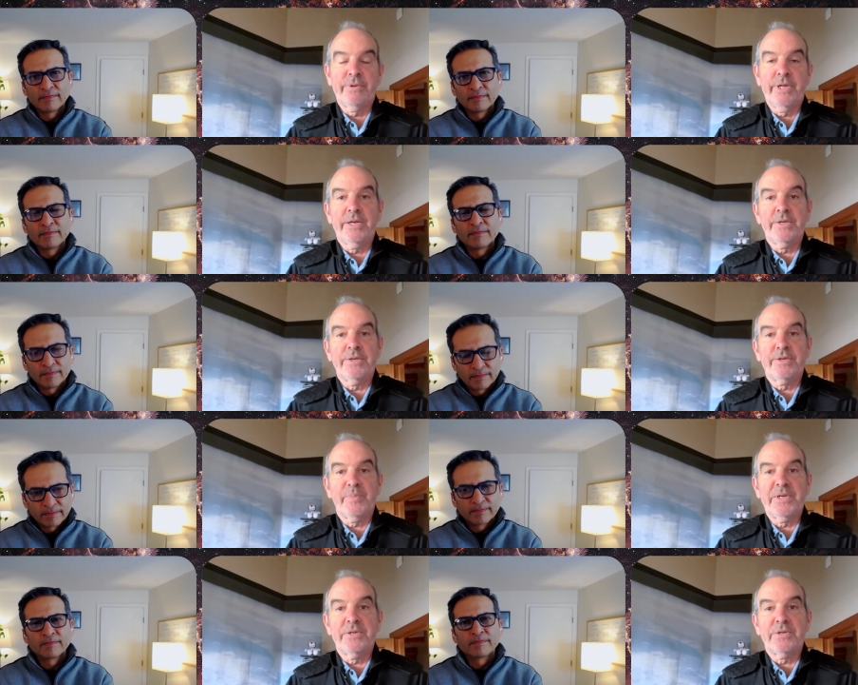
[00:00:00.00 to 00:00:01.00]
Speaker 1: related to
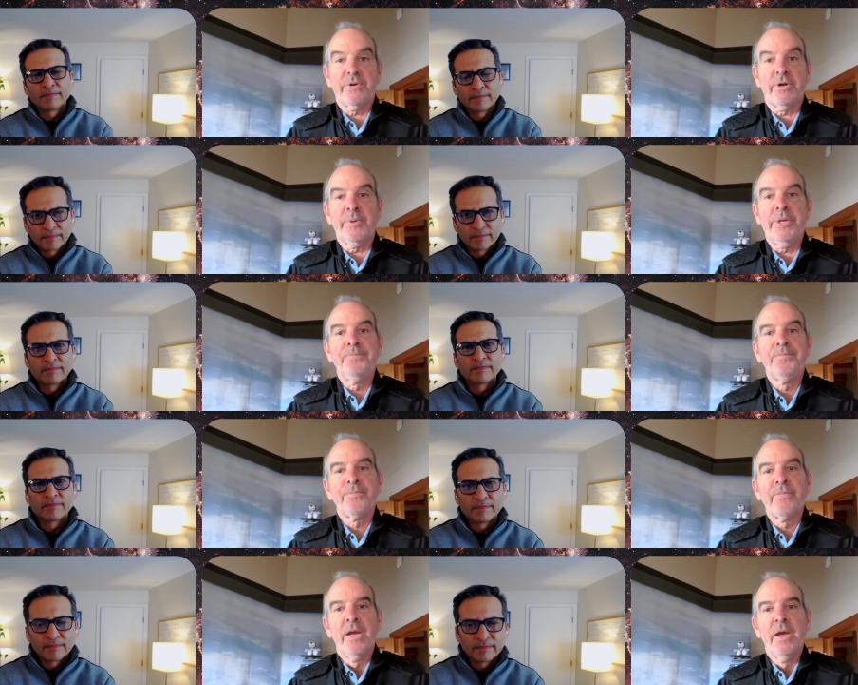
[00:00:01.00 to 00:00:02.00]
space and astronomy
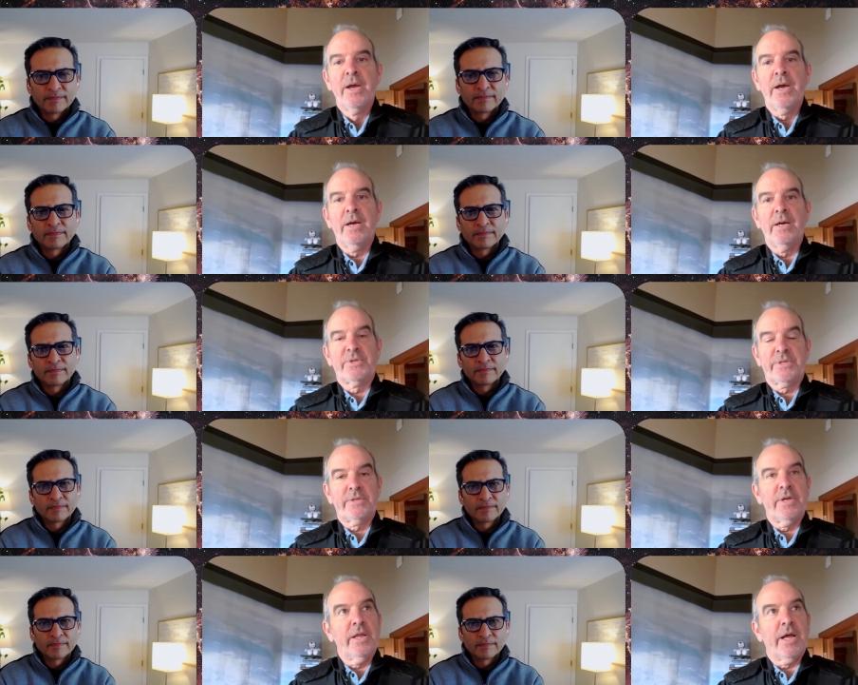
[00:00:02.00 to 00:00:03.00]
um,
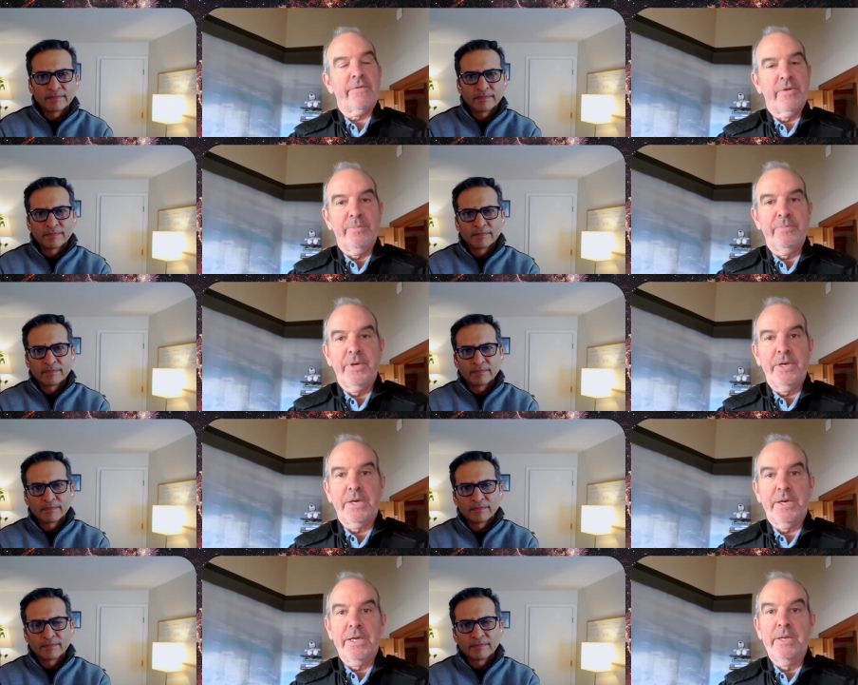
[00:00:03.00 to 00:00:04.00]
a lot of them
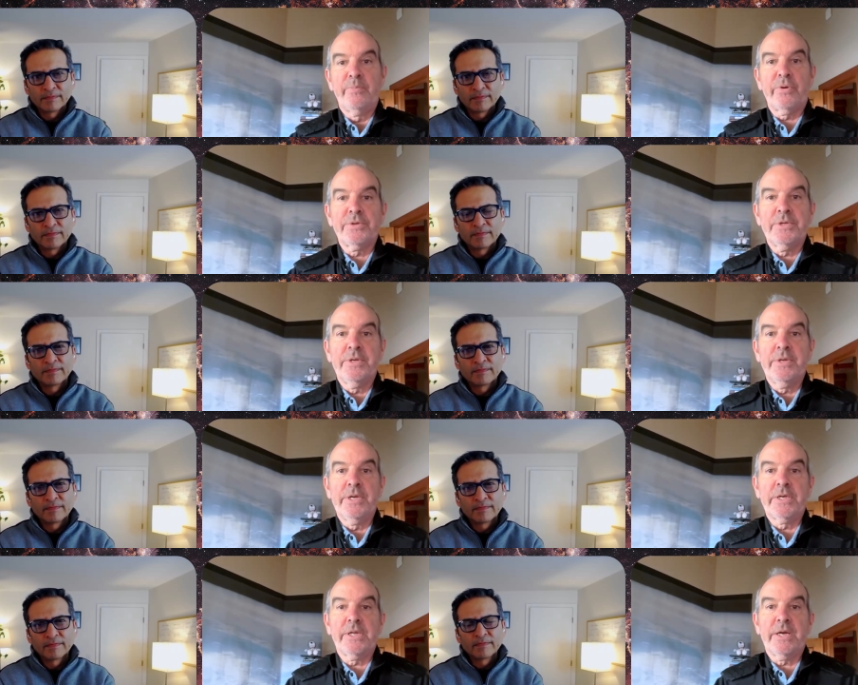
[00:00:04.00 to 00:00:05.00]
uh, in person
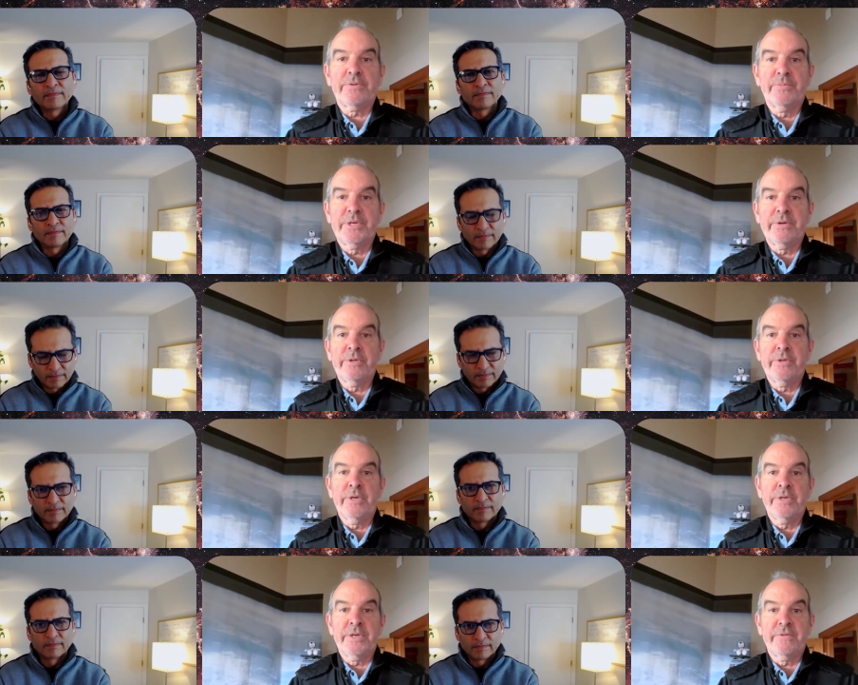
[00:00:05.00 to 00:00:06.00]
in classrooms here in
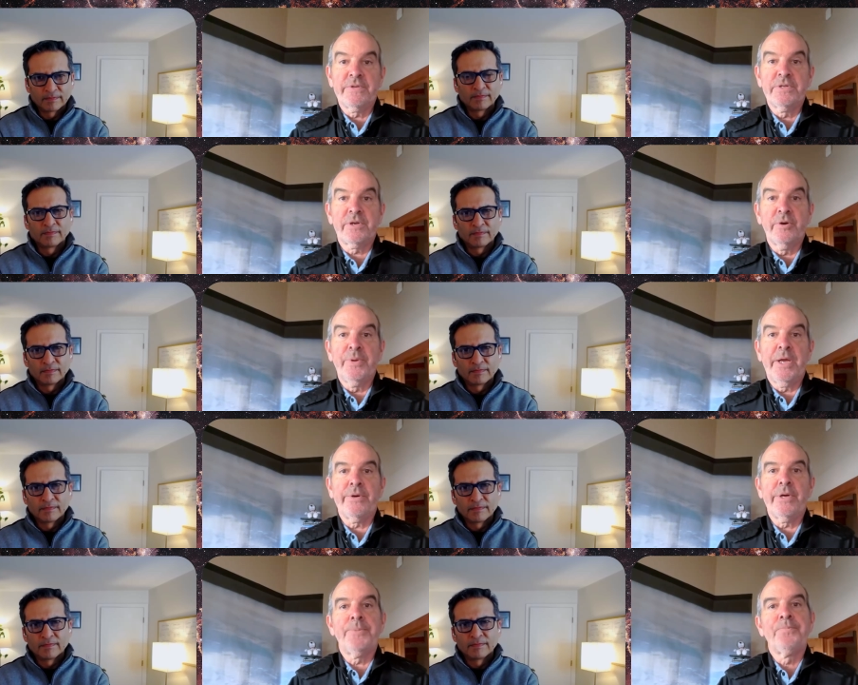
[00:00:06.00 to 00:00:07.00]
the san francisco bay
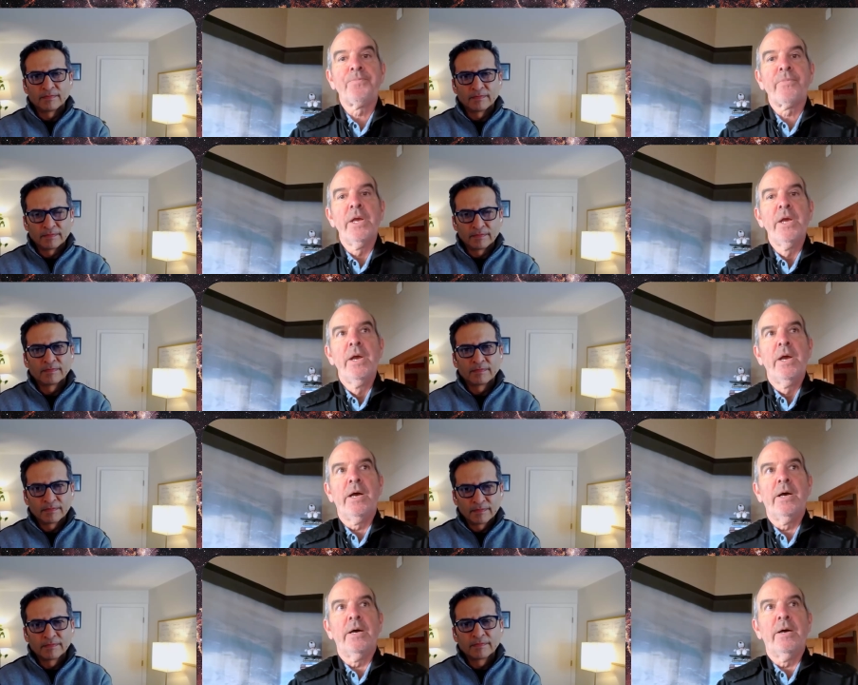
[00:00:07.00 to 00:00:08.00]
area
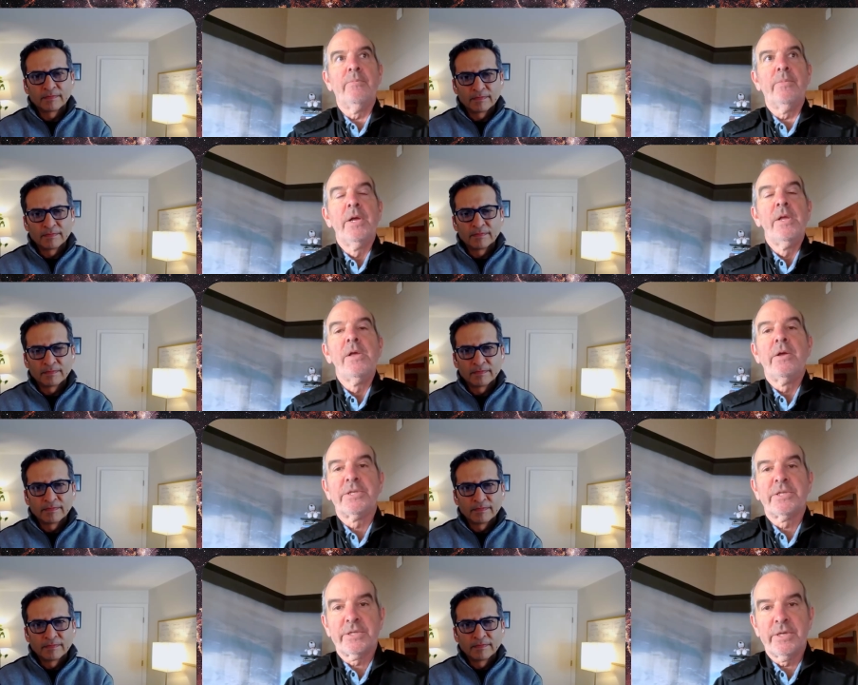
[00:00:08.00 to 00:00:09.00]
um,
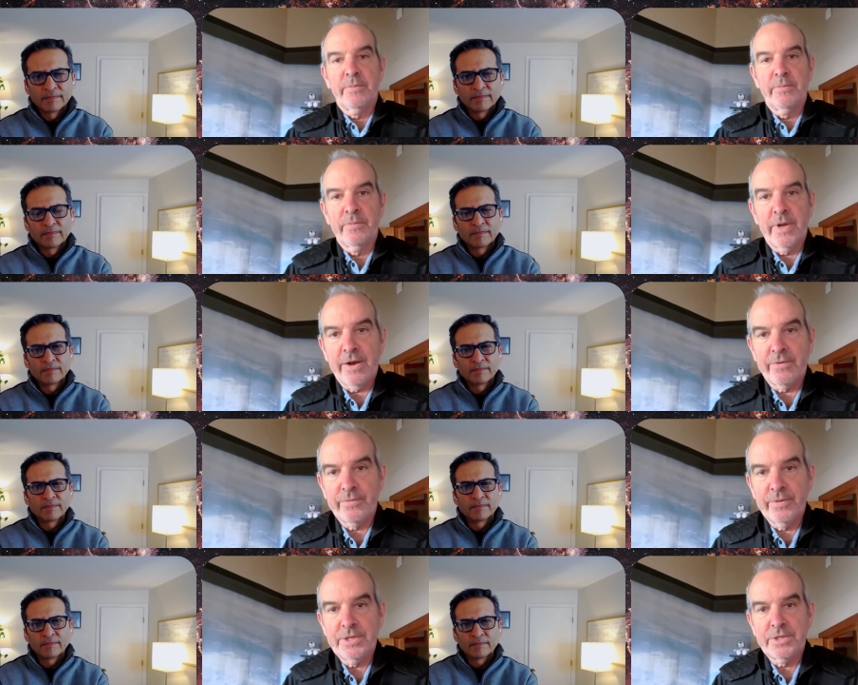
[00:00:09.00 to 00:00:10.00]
some
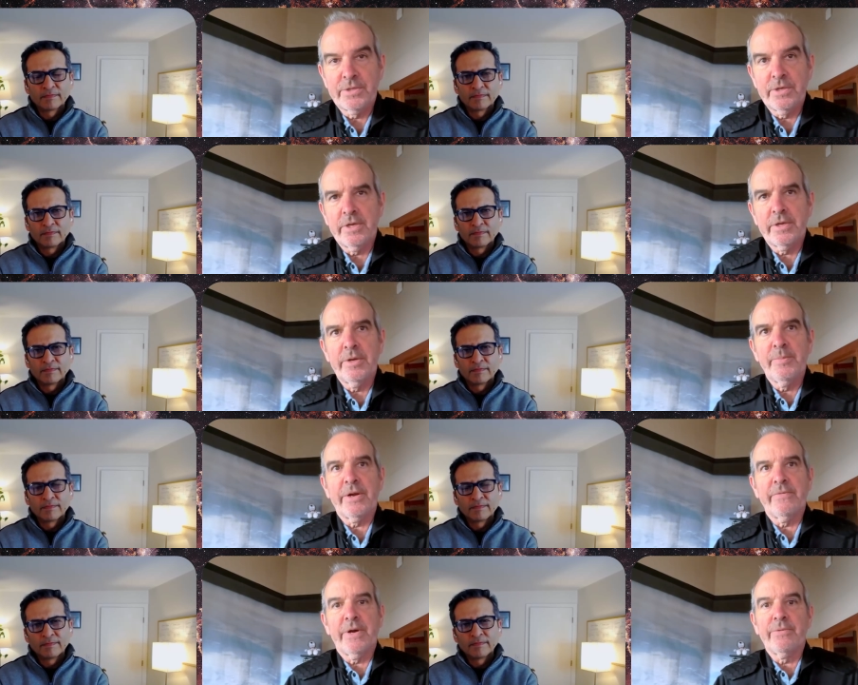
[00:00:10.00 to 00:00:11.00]
outreach, a good
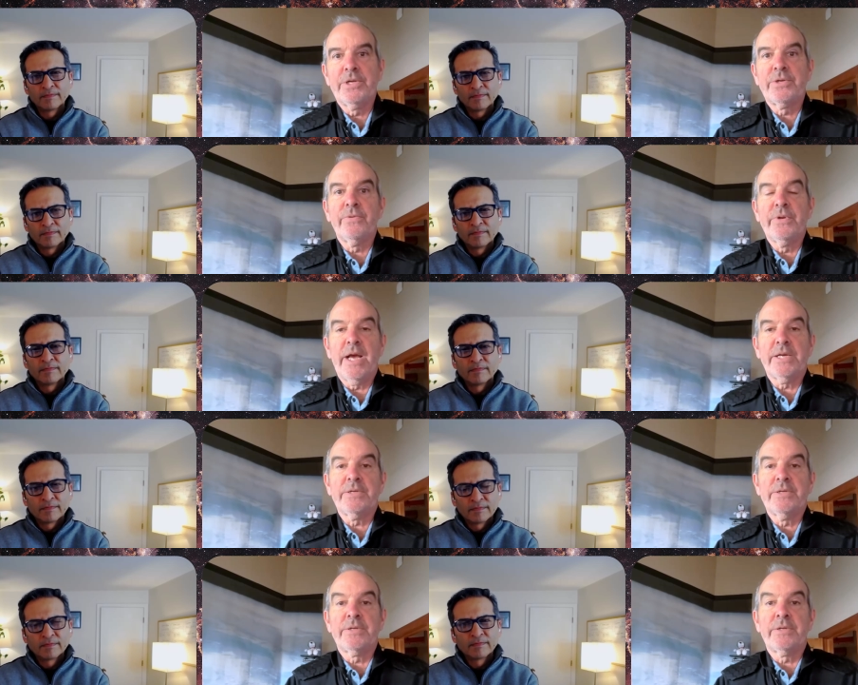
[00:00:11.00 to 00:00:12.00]
amount of outreach through
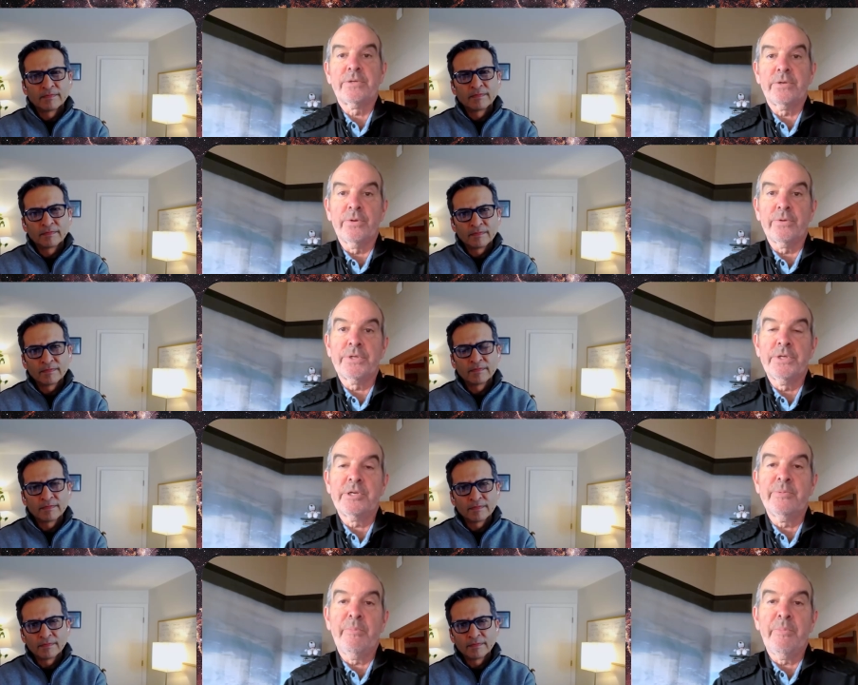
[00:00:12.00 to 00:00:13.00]
NASA's Solar
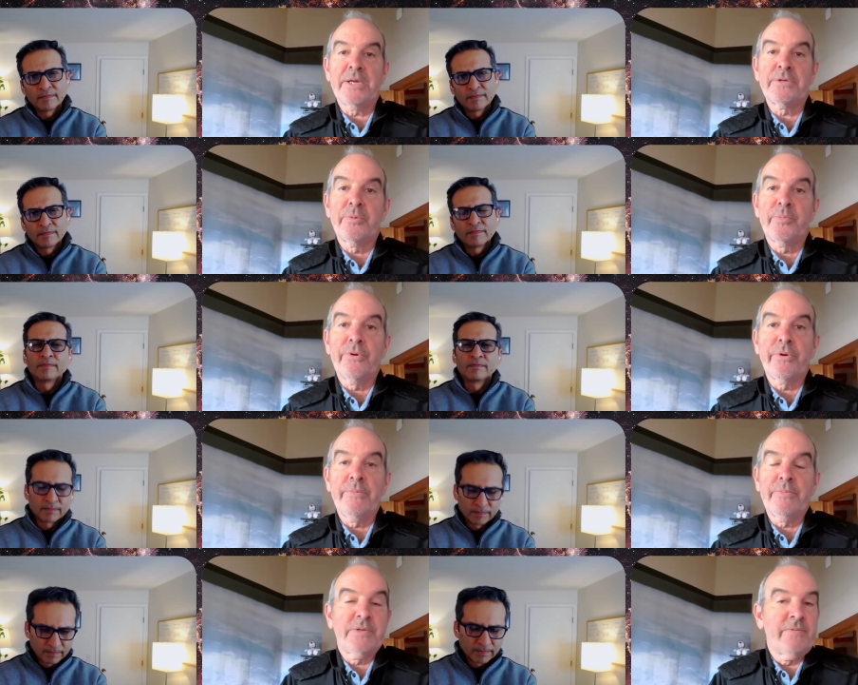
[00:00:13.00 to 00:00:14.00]
System Ambassador
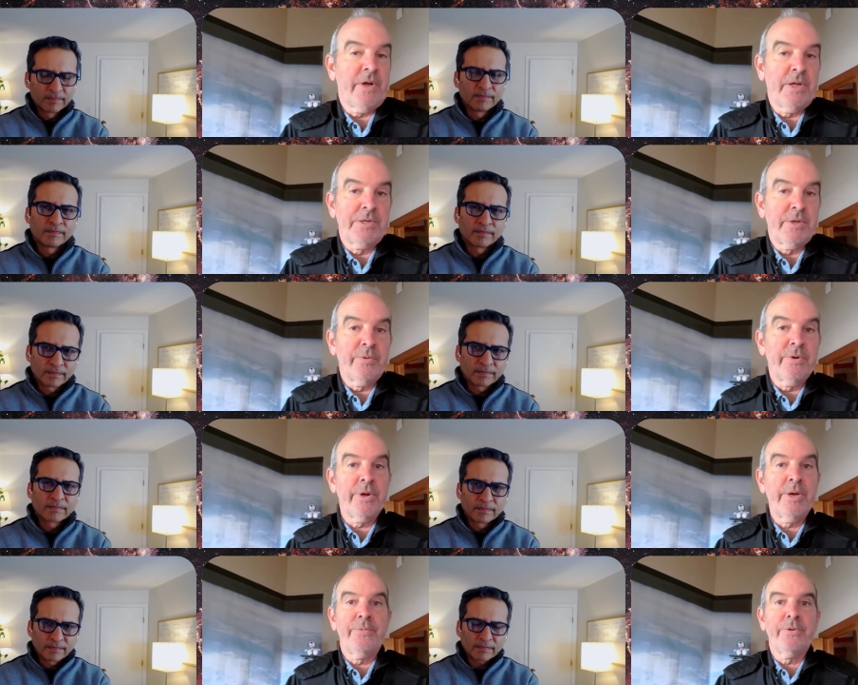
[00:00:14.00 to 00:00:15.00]
Program. It's a volunteer
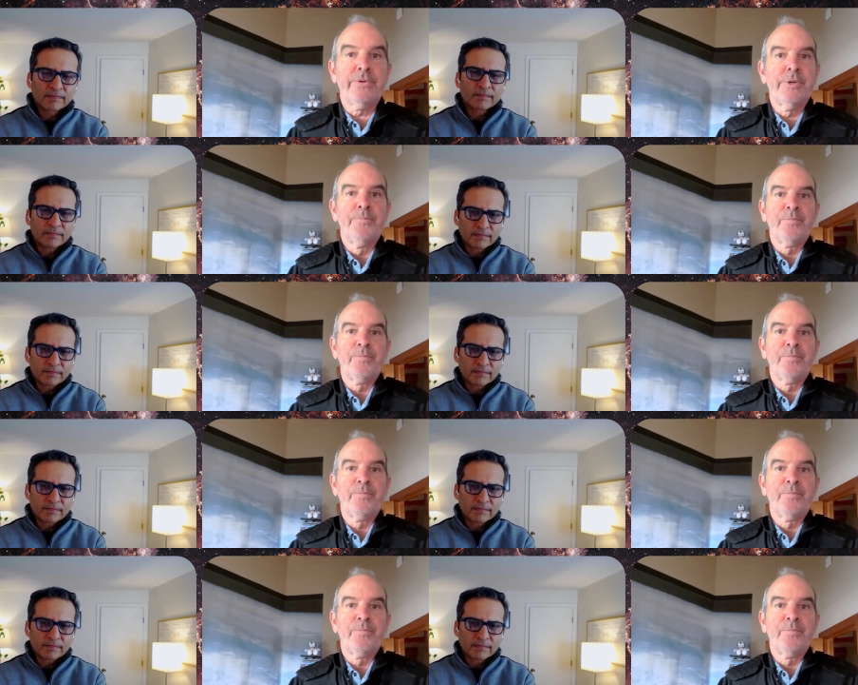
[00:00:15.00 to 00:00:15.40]
program. There's